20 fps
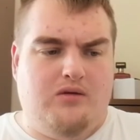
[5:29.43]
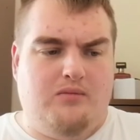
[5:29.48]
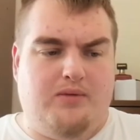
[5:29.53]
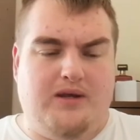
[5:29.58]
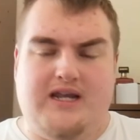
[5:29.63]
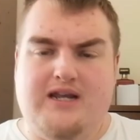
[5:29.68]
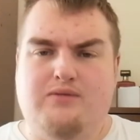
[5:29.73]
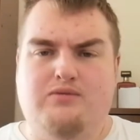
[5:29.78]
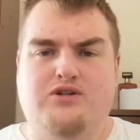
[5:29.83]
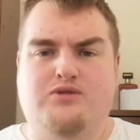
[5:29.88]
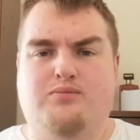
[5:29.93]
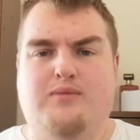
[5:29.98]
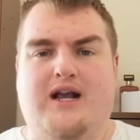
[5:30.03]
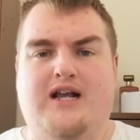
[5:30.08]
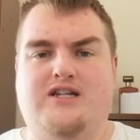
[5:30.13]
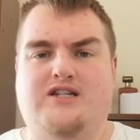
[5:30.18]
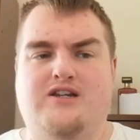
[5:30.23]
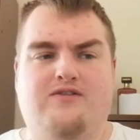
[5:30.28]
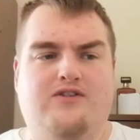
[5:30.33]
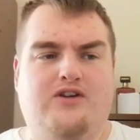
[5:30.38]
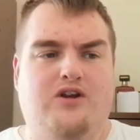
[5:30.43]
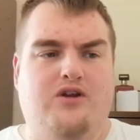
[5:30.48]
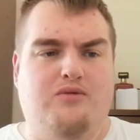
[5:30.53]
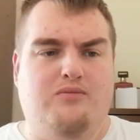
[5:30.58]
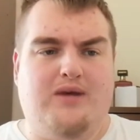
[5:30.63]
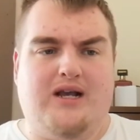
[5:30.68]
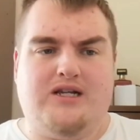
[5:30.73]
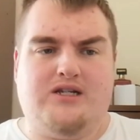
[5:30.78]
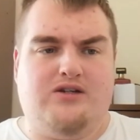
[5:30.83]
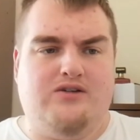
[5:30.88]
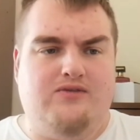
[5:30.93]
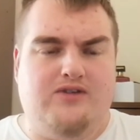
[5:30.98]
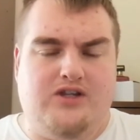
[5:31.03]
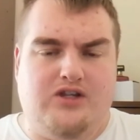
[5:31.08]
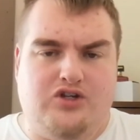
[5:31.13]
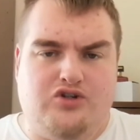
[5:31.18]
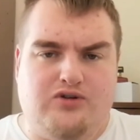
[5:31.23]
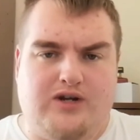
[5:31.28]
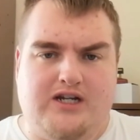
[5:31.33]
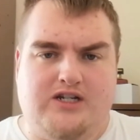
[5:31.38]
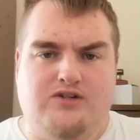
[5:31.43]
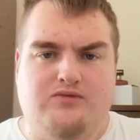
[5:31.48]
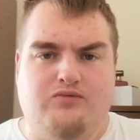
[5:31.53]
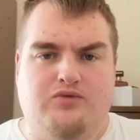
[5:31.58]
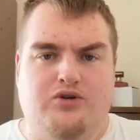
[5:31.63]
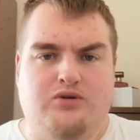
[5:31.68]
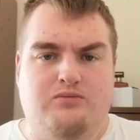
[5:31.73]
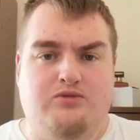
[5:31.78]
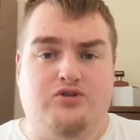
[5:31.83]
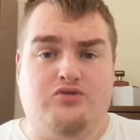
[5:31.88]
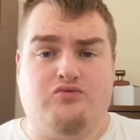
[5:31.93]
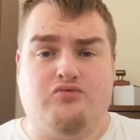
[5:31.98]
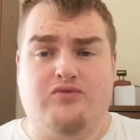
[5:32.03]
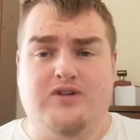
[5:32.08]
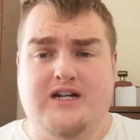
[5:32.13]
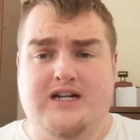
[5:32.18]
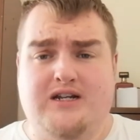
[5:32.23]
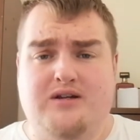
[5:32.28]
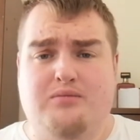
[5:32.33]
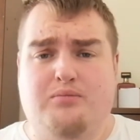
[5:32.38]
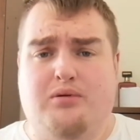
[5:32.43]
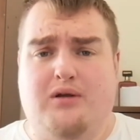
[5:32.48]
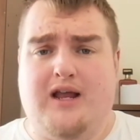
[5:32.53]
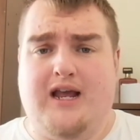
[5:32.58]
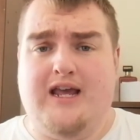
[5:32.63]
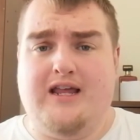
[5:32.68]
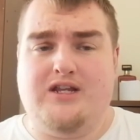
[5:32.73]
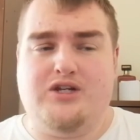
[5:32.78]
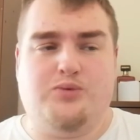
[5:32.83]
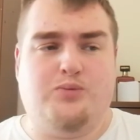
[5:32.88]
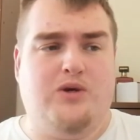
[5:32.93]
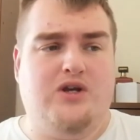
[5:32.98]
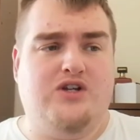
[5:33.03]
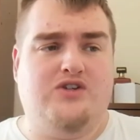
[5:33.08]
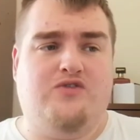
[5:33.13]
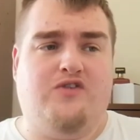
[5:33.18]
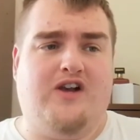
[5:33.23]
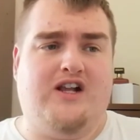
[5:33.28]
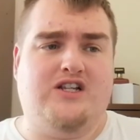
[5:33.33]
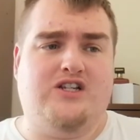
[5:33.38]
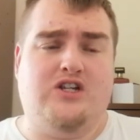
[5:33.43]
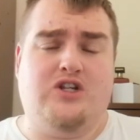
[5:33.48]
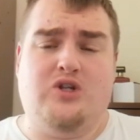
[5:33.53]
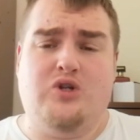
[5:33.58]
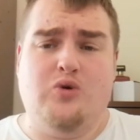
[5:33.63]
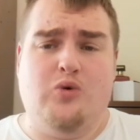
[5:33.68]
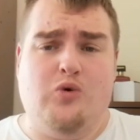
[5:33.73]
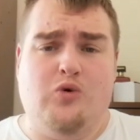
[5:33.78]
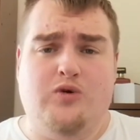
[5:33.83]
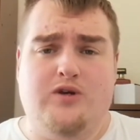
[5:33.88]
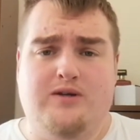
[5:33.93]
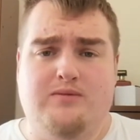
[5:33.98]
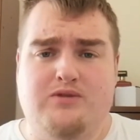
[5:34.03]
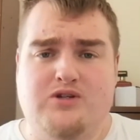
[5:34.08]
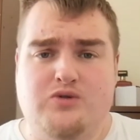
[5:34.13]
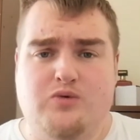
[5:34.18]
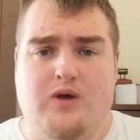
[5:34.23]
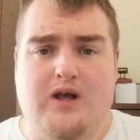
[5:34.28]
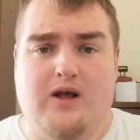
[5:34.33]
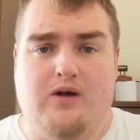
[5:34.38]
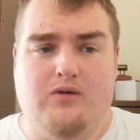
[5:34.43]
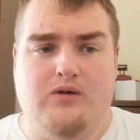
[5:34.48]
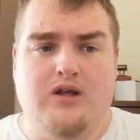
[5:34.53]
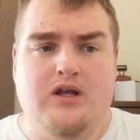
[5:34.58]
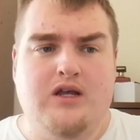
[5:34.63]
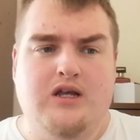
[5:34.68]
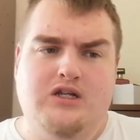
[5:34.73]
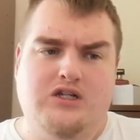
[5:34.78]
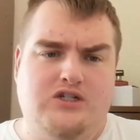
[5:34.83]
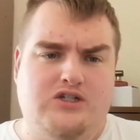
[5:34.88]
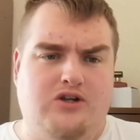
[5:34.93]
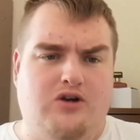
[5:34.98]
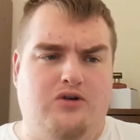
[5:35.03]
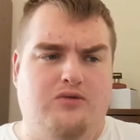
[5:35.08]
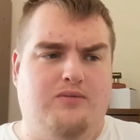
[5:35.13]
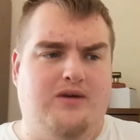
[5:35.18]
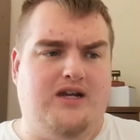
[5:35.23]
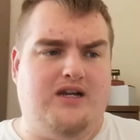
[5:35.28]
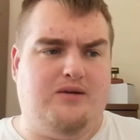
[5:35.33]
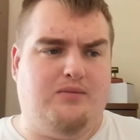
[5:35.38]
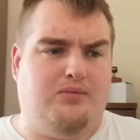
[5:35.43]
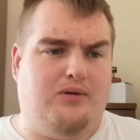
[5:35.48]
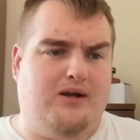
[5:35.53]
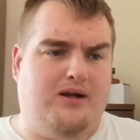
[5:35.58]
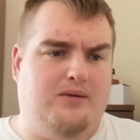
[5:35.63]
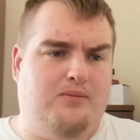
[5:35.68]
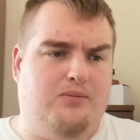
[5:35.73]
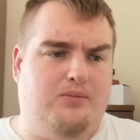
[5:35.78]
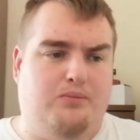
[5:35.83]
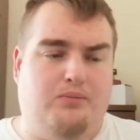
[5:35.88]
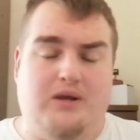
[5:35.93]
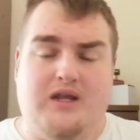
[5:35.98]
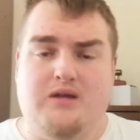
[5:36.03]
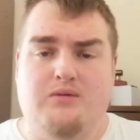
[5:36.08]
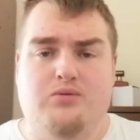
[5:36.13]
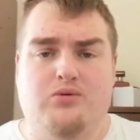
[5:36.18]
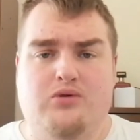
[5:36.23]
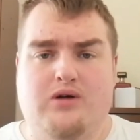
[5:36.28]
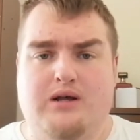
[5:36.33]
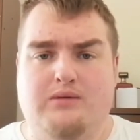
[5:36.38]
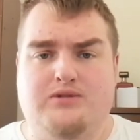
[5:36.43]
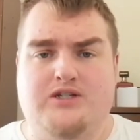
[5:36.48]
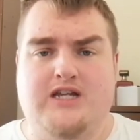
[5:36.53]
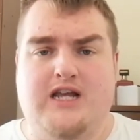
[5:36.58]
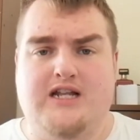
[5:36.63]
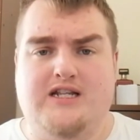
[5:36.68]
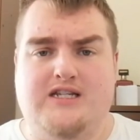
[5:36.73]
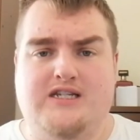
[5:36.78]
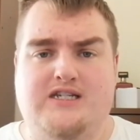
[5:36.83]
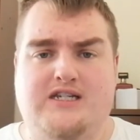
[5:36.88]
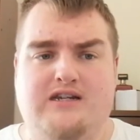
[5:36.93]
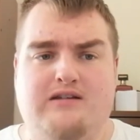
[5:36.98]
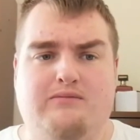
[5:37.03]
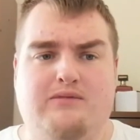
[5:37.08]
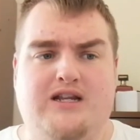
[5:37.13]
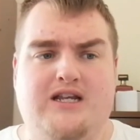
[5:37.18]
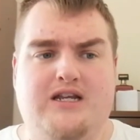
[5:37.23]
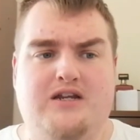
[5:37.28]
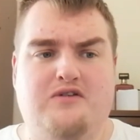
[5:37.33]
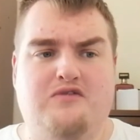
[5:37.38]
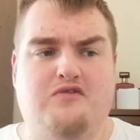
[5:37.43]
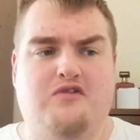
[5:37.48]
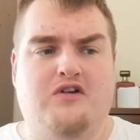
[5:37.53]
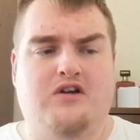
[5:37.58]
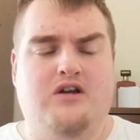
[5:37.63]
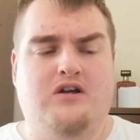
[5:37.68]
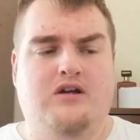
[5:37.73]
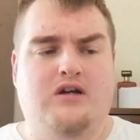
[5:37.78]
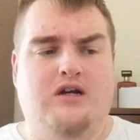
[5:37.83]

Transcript: But he was massive, massive in the dressing room, was a really good player. The Spurs fans adored him as well. So many people upset to see him leave.